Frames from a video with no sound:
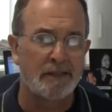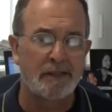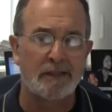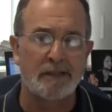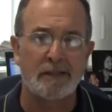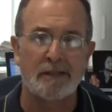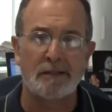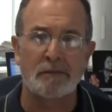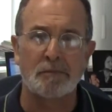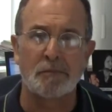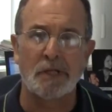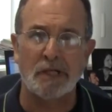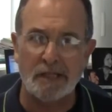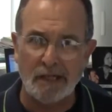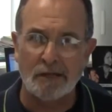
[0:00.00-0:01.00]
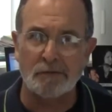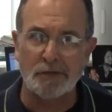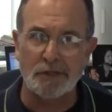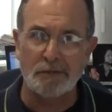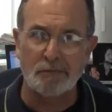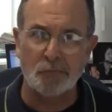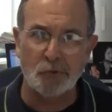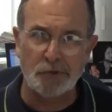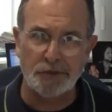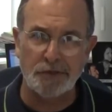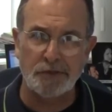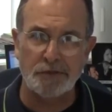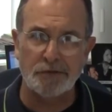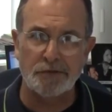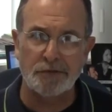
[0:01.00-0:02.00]
accounting
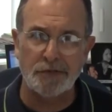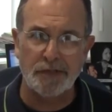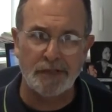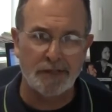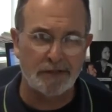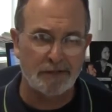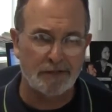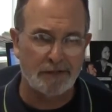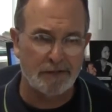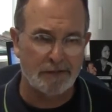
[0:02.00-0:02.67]
procedures and